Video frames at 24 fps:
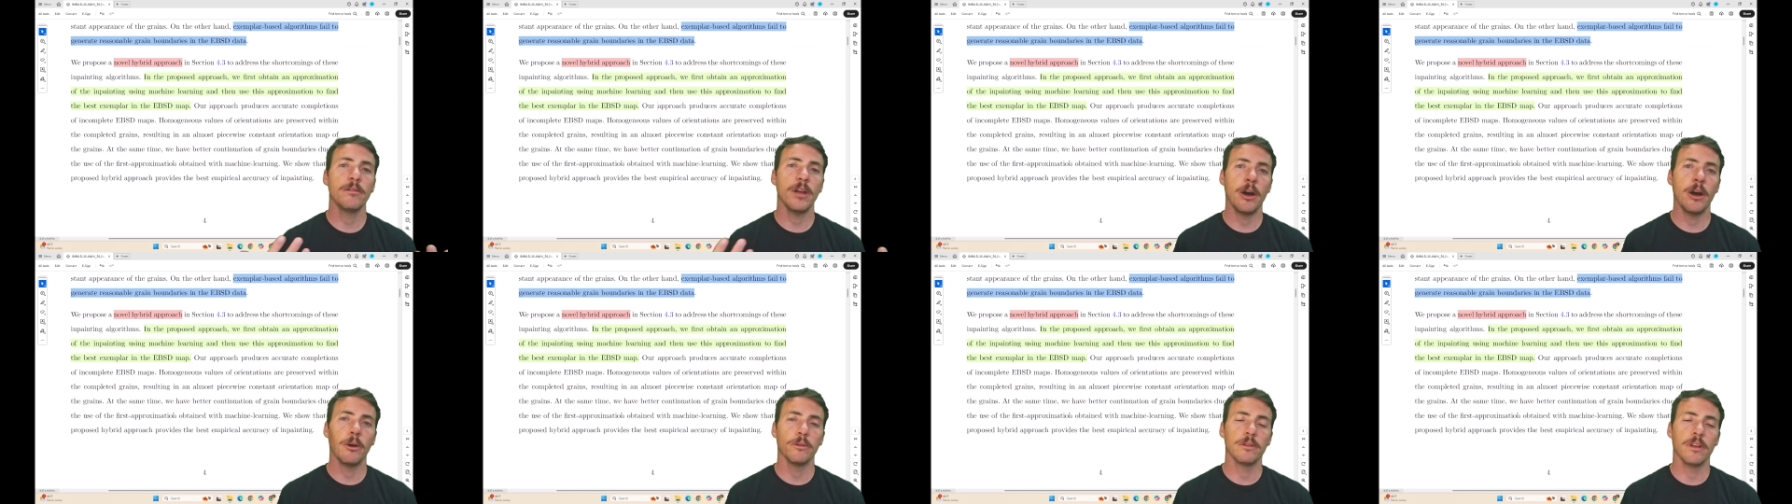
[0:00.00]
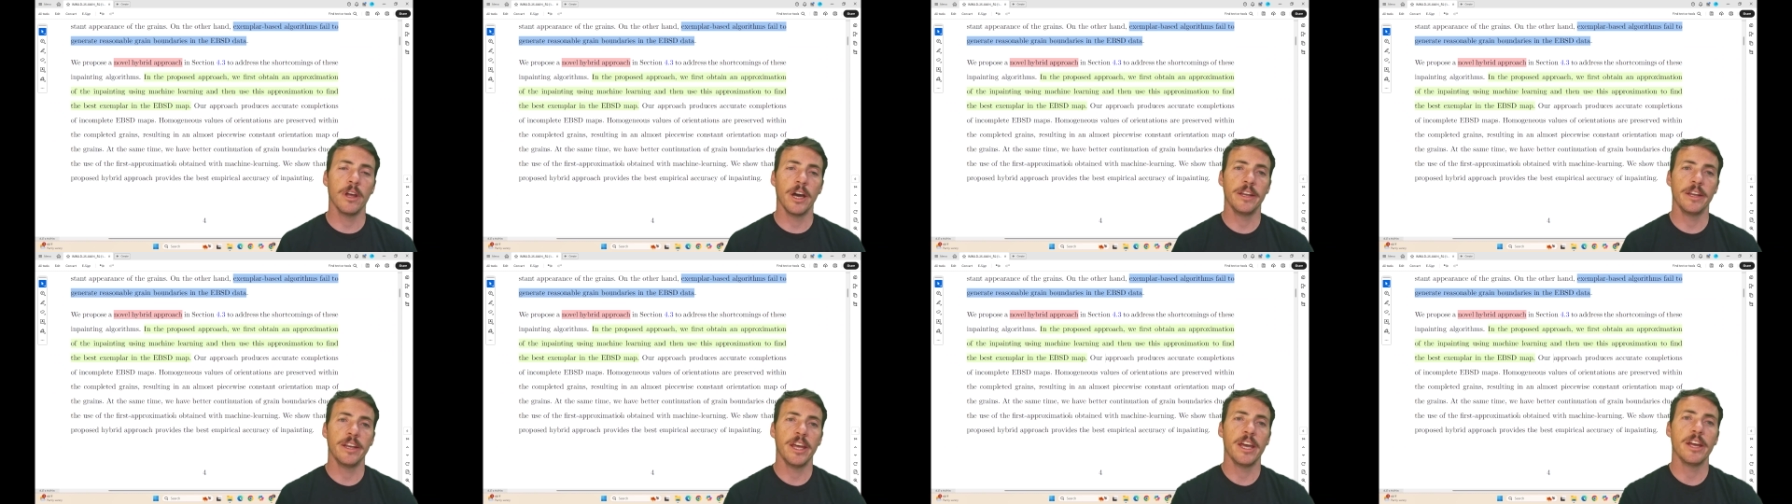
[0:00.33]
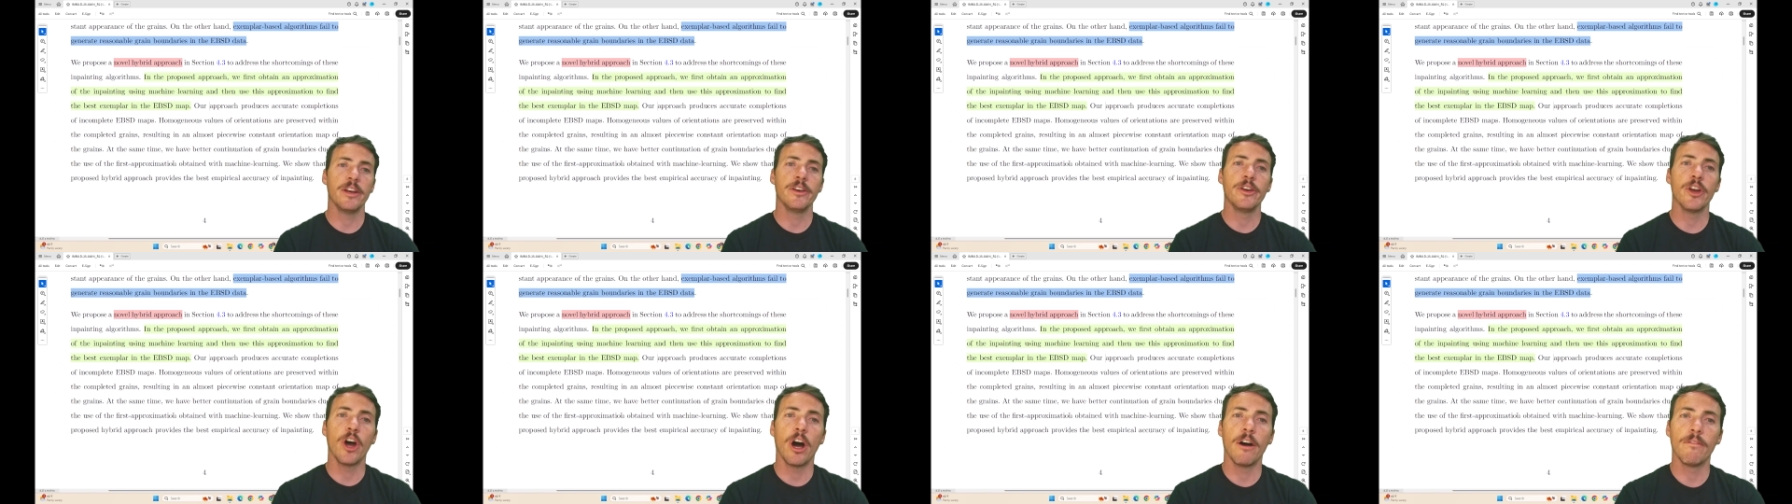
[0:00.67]
outline a
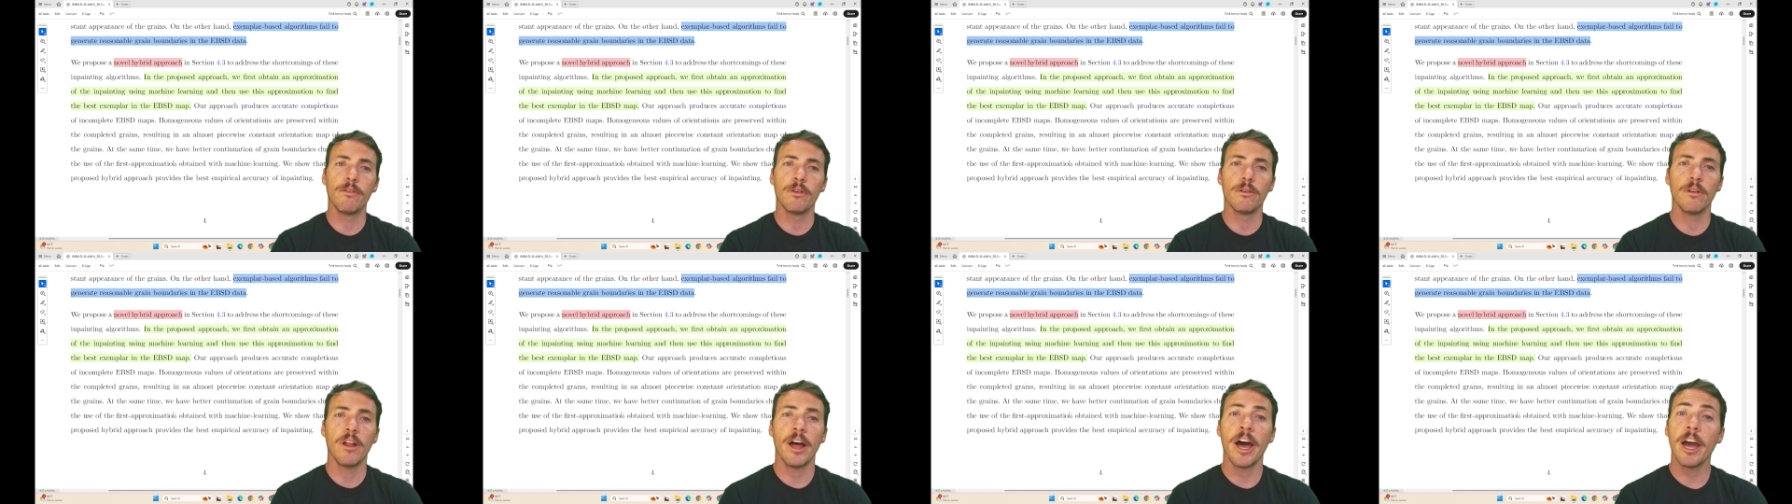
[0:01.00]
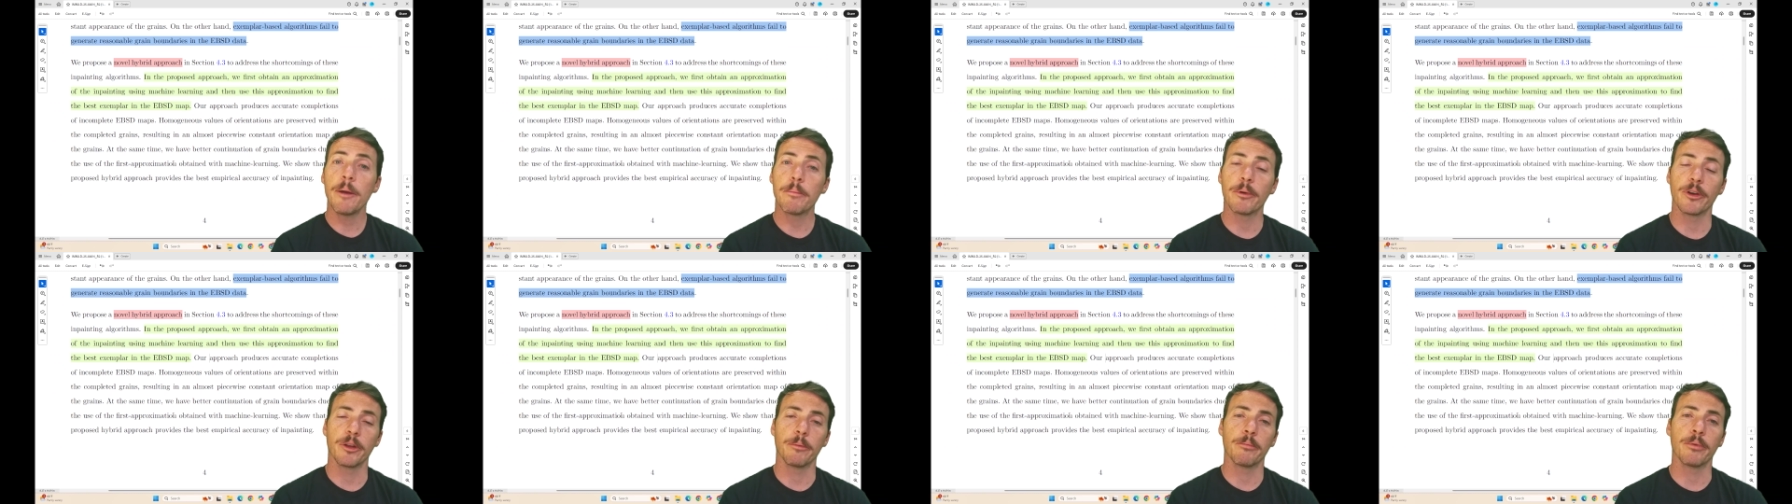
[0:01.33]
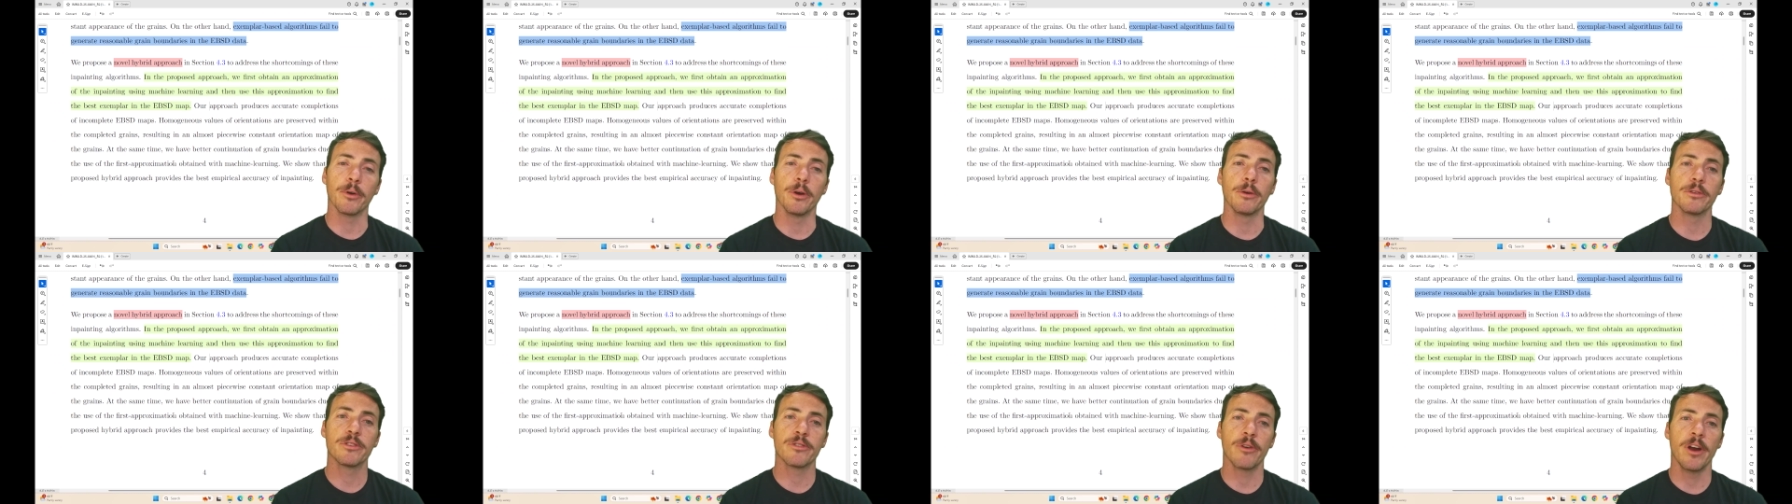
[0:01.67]
novel hybrid
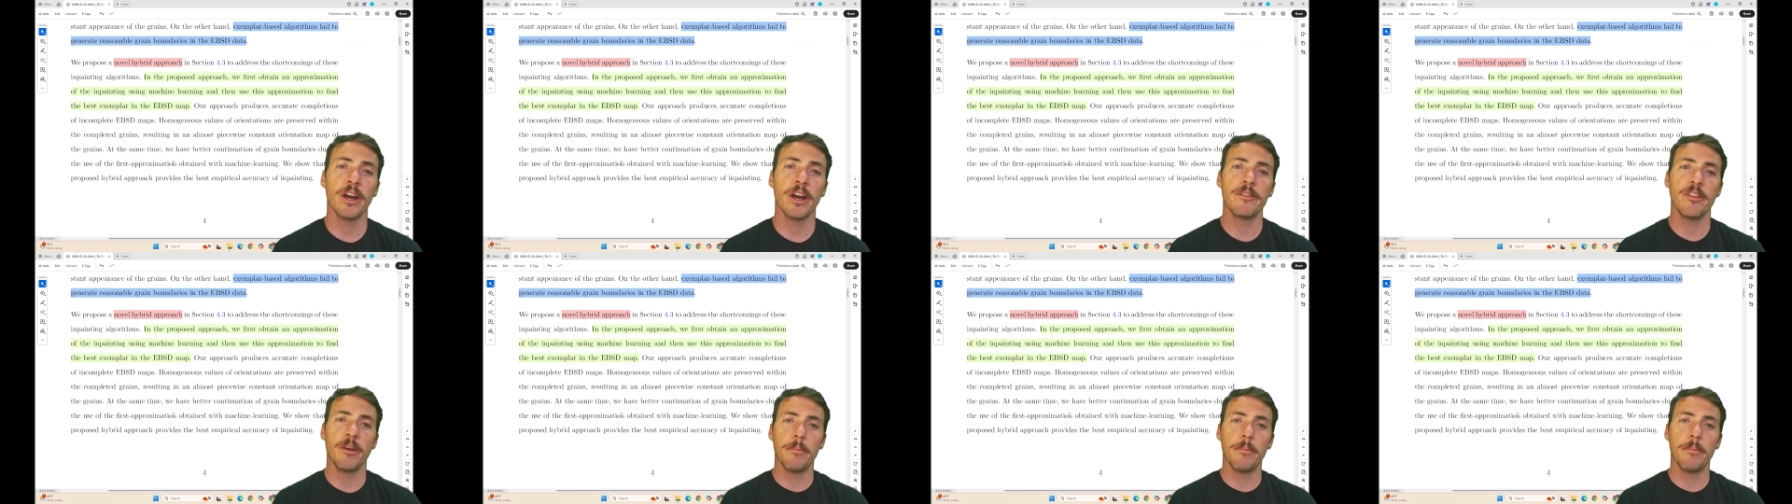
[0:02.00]
approach, right?